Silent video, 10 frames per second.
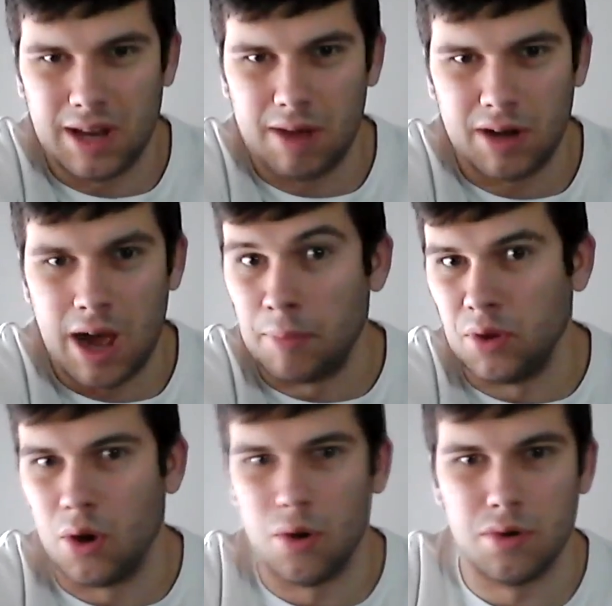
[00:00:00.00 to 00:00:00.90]
able to
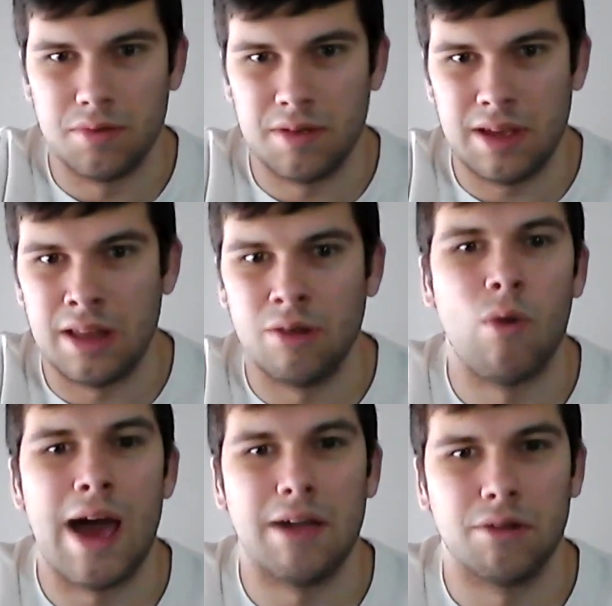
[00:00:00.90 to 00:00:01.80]
upload in a
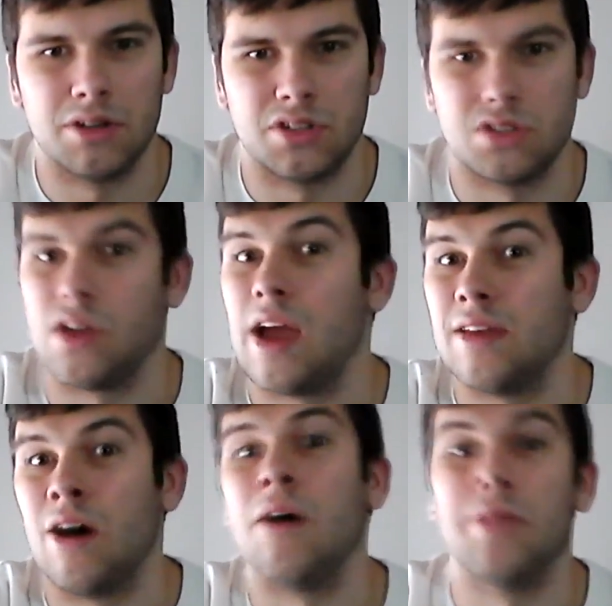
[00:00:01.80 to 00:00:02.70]
way where it's just like,
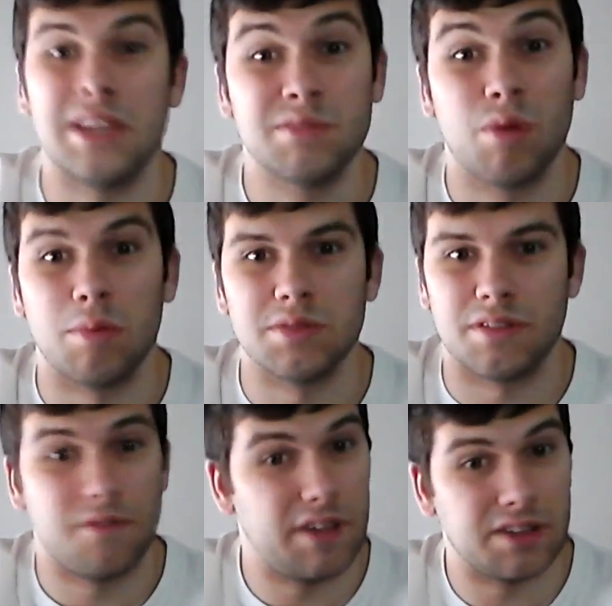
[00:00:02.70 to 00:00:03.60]
oh, these problems are
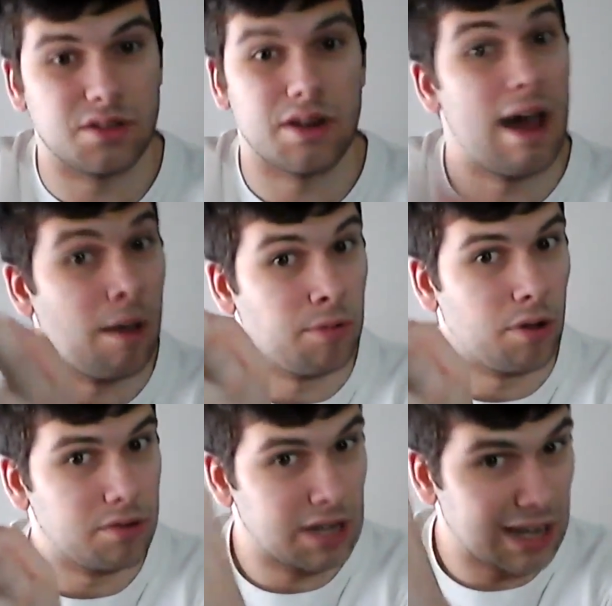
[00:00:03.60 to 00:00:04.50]
fixed, so now
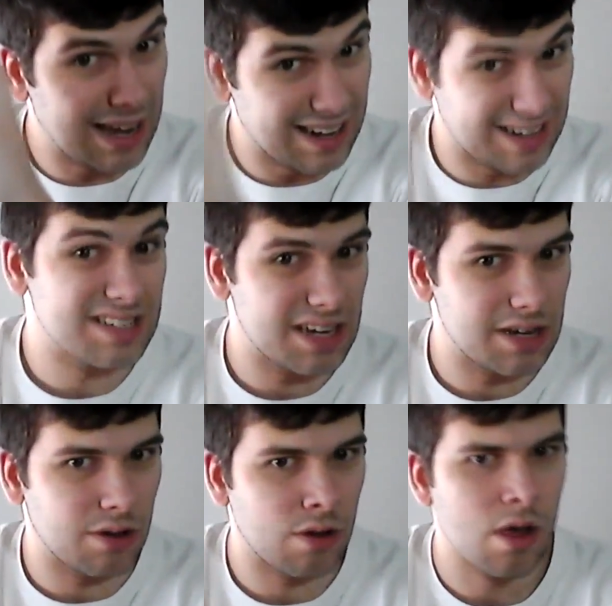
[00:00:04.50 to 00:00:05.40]
uploading can
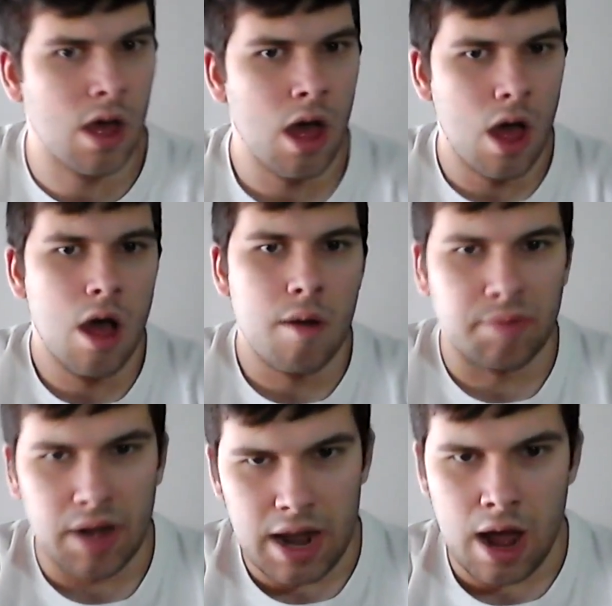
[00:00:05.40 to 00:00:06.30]
continue.
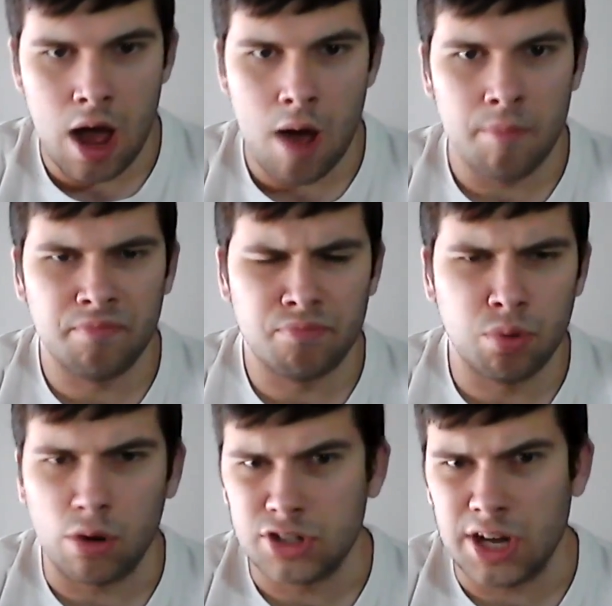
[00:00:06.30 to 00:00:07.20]
But
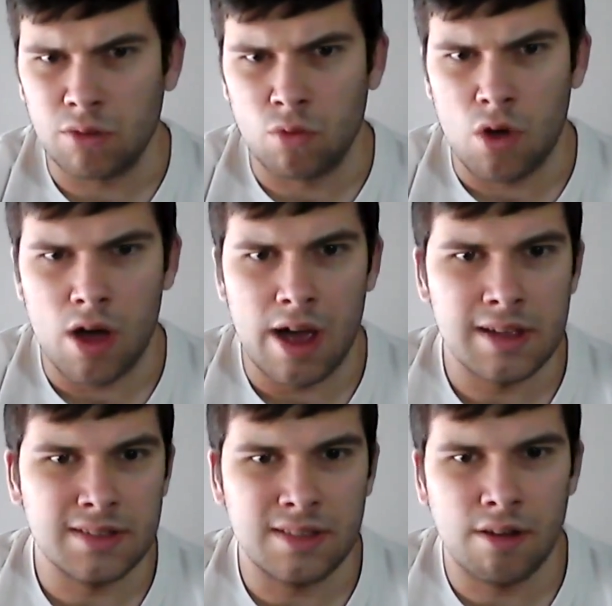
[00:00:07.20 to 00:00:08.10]

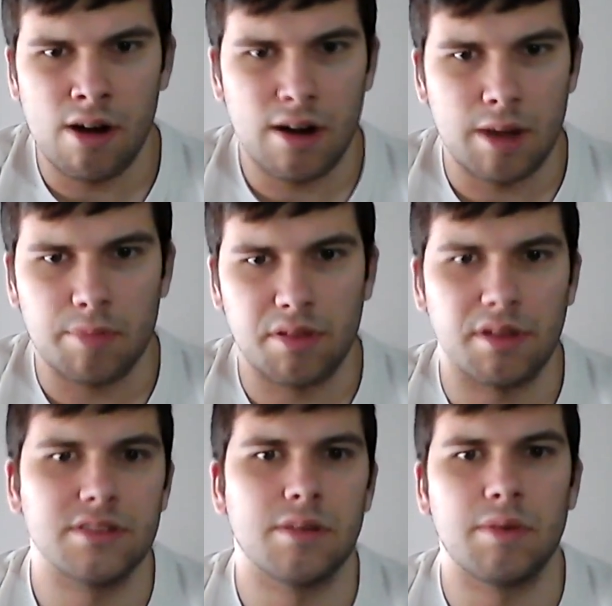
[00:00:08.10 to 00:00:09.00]
project-wise, there are a couple of
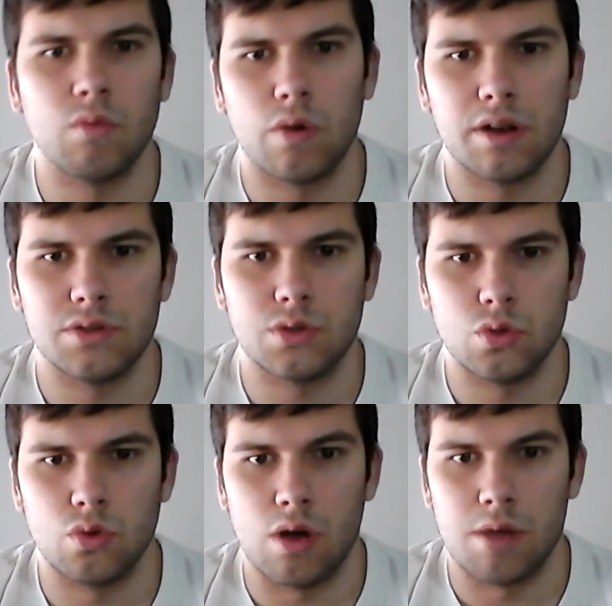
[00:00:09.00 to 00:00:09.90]
things I've been wanting
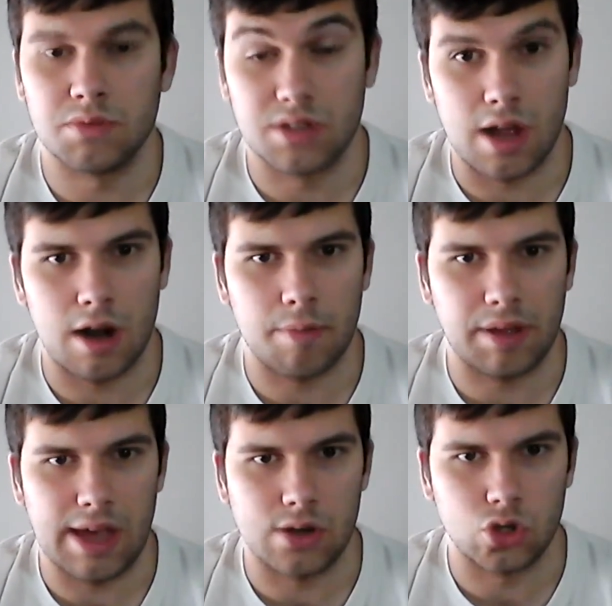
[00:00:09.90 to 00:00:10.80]
to start up
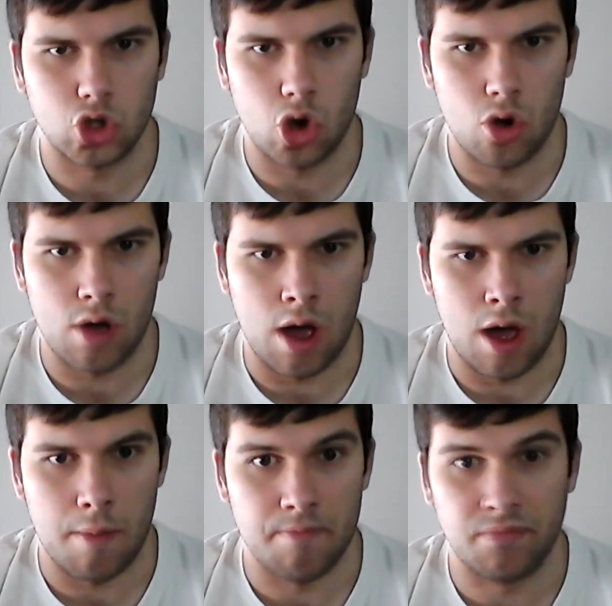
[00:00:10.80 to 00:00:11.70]
again.
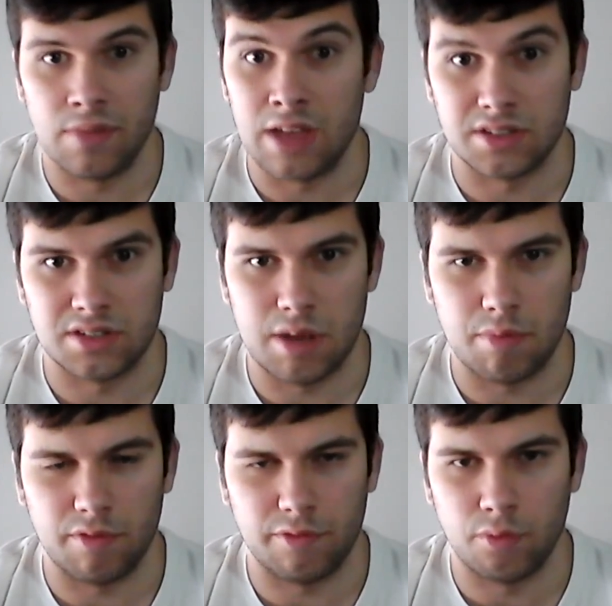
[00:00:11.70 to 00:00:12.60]
So, as I said
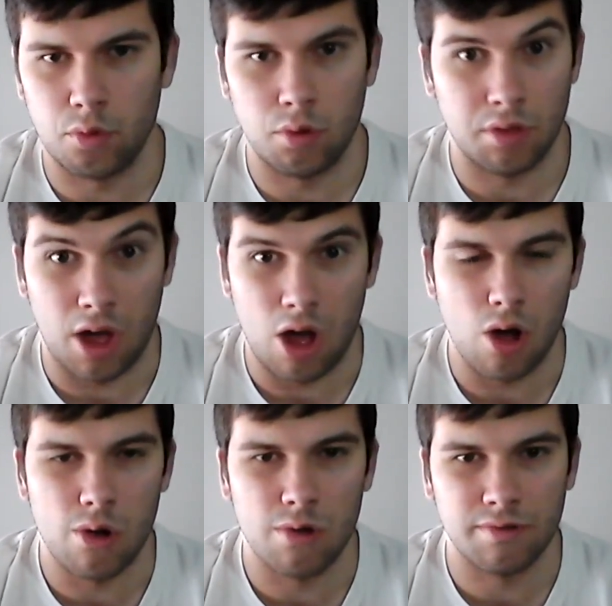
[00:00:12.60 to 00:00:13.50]
before, the
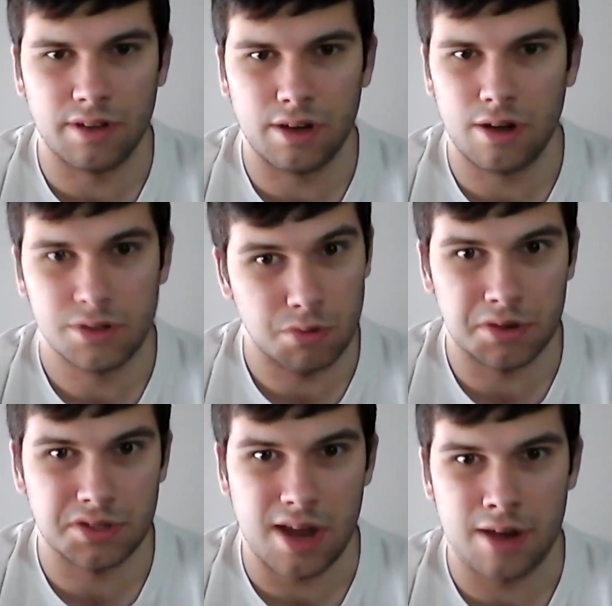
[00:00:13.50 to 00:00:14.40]
whole videos, I want
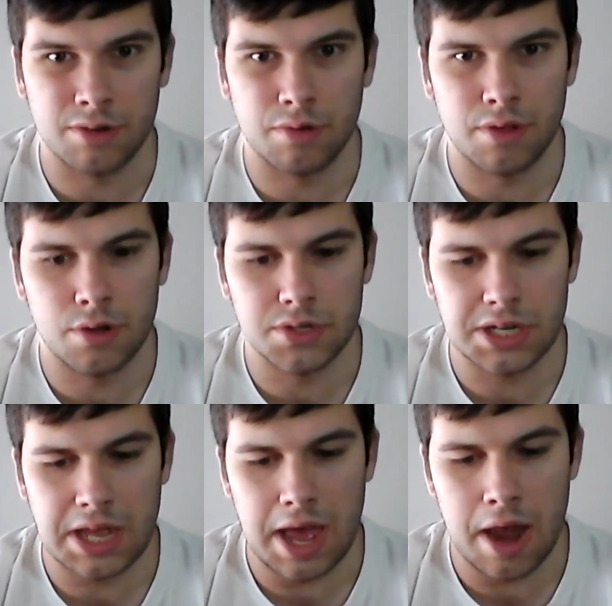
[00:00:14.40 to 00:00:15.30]
to start doing those
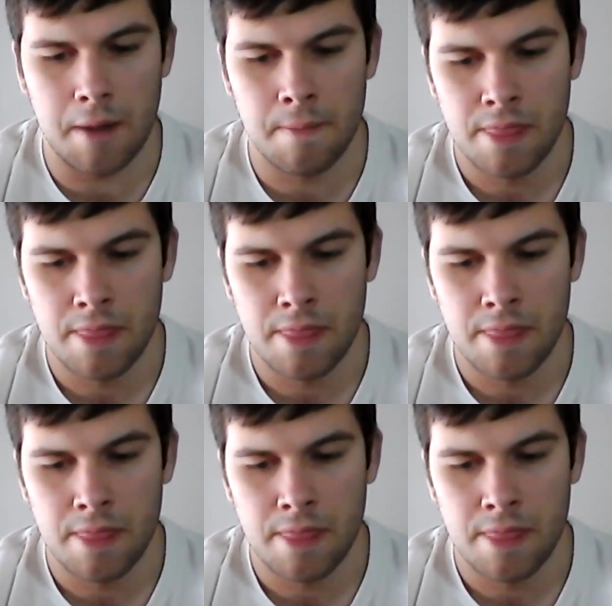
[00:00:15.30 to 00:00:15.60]
again.